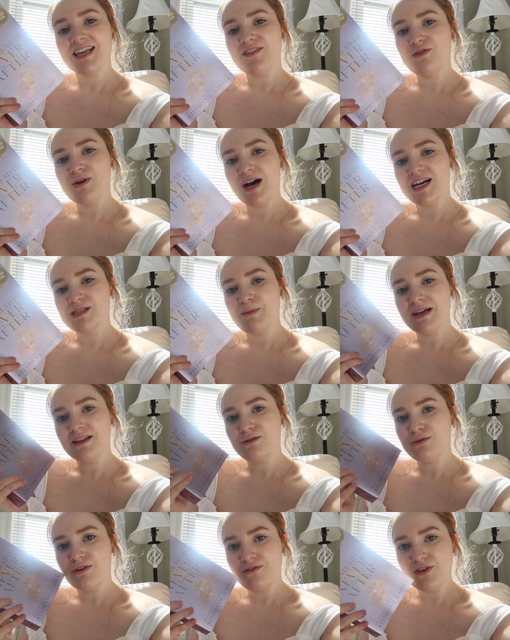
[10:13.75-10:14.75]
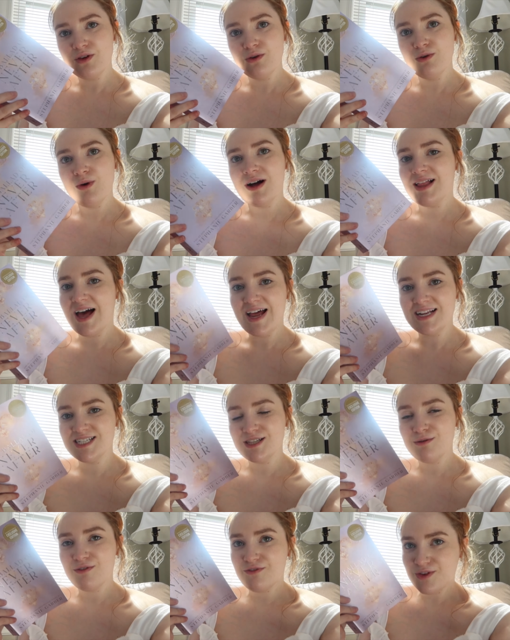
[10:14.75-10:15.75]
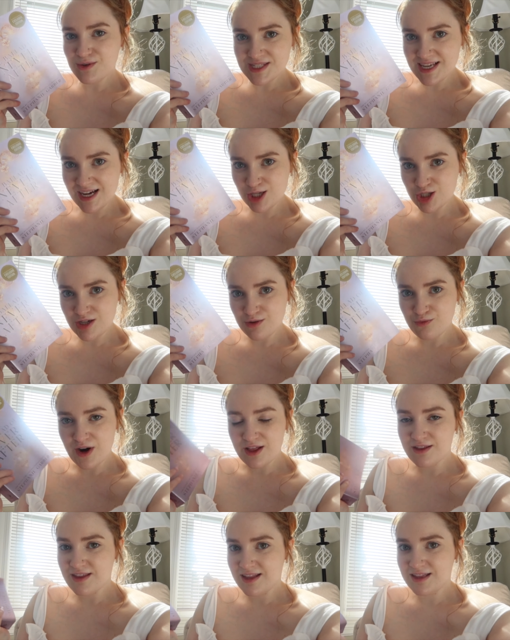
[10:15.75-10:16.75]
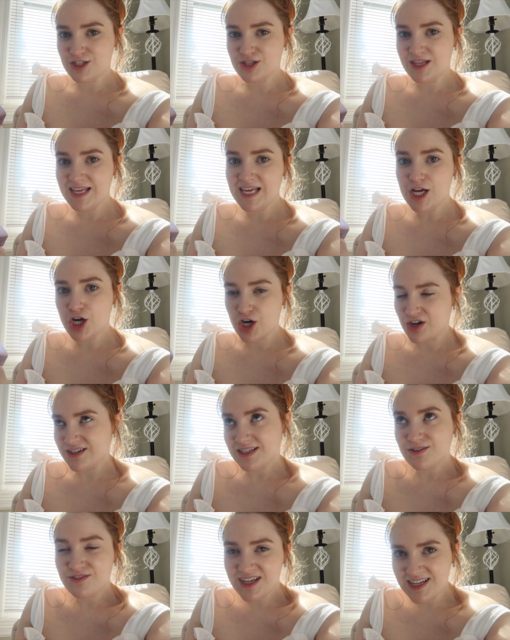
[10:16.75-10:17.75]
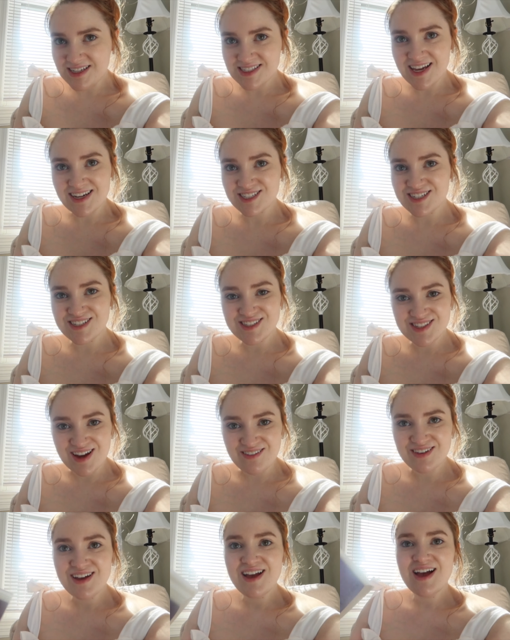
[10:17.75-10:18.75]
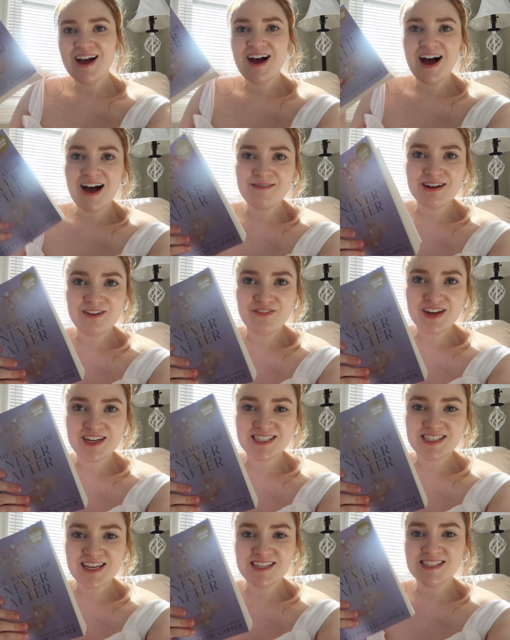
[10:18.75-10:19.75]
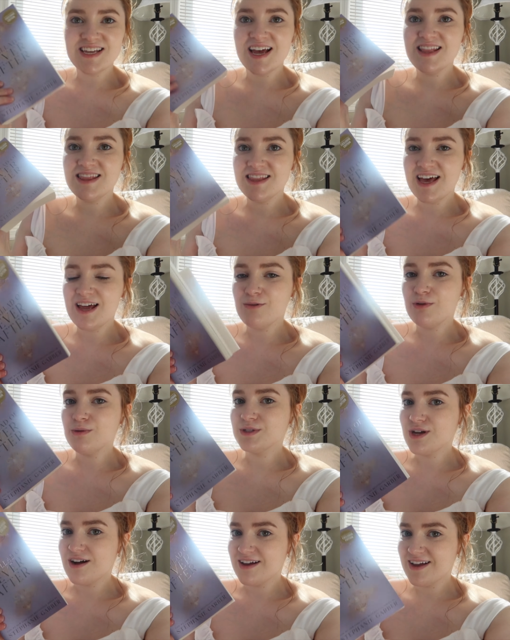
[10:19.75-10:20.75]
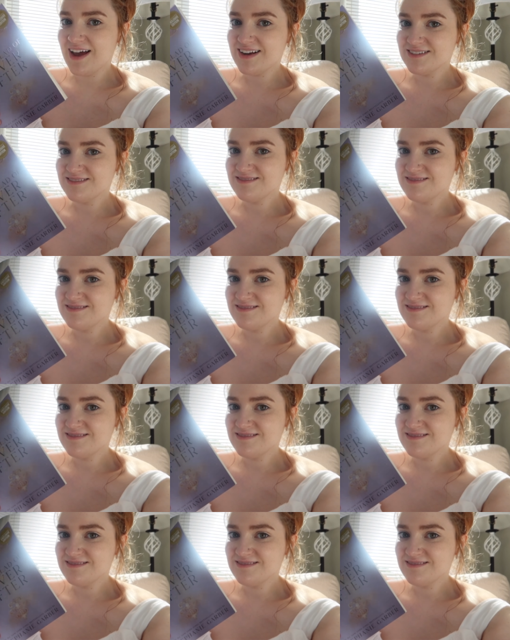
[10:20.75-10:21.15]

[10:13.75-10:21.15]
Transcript: give you guys my little review, I'll add it to the review section rather than the currently reading section. So I'm gonna finish this and then we will talk again.